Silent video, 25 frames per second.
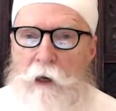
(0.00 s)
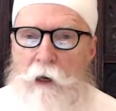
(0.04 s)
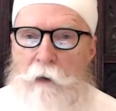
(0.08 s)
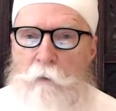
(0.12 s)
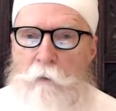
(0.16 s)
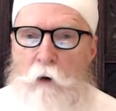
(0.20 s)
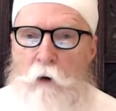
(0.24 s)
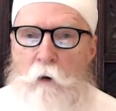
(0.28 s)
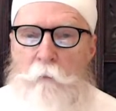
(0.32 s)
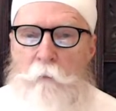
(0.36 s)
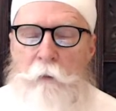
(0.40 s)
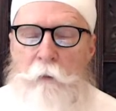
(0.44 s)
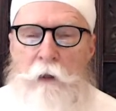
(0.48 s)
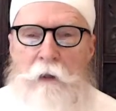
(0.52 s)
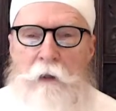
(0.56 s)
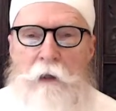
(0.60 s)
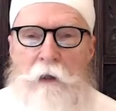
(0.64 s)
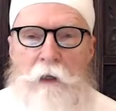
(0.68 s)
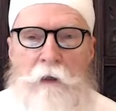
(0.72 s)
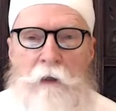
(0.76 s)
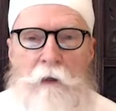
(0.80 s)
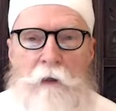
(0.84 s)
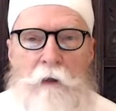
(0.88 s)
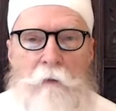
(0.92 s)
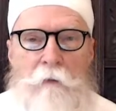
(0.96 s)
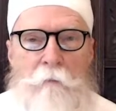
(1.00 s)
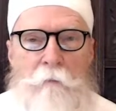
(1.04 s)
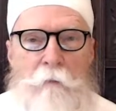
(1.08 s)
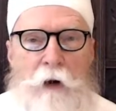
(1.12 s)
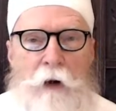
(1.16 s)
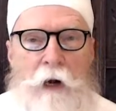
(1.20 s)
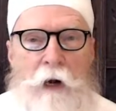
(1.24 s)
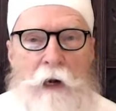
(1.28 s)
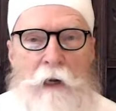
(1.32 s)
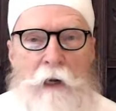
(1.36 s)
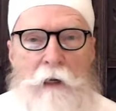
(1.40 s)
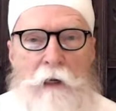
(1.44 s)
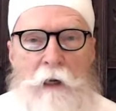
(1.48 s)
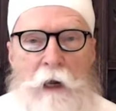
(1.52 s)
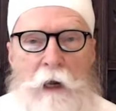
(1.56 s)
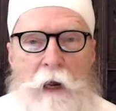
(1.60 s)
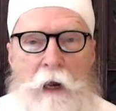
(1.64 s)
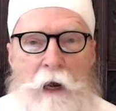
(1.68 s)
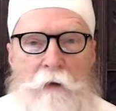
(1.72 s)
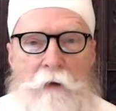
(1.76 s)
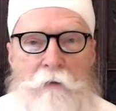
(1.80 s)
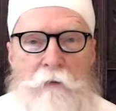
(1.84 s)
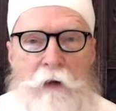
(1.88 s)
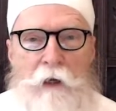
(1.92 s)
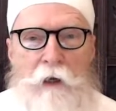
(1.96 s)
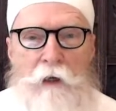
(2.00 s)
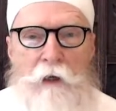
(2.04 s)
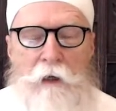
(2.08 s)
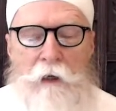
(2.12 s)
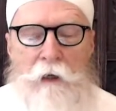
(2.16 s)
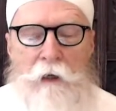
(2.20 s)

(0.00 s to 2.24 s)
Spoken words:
hoping that by having